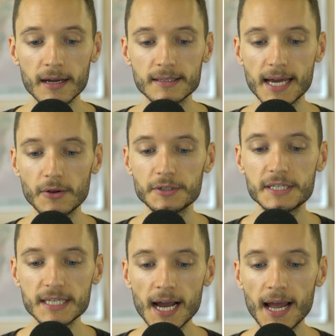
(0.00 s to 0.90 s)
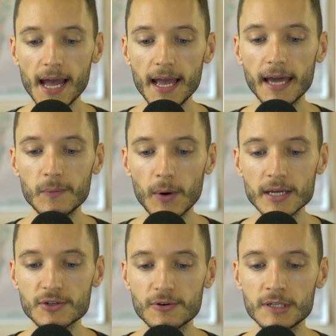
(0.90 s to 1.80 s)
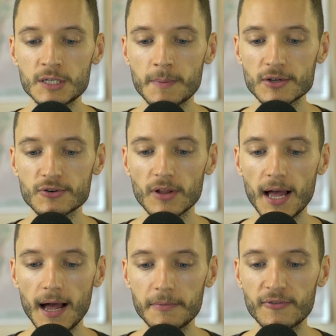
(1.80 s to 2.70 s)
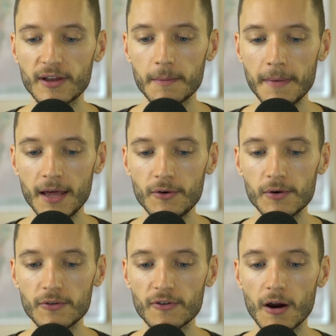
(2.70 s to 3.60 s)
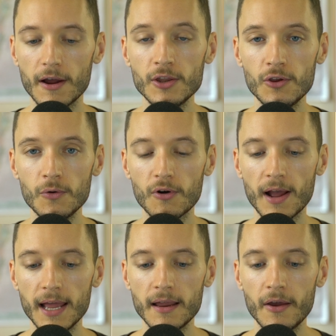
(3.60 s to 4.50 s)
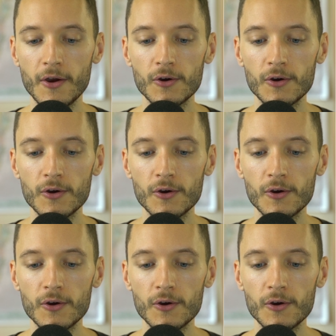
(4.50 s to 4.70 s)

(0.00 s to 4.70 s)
titled CIA and Western Special Ops Commandos Are in Ukraine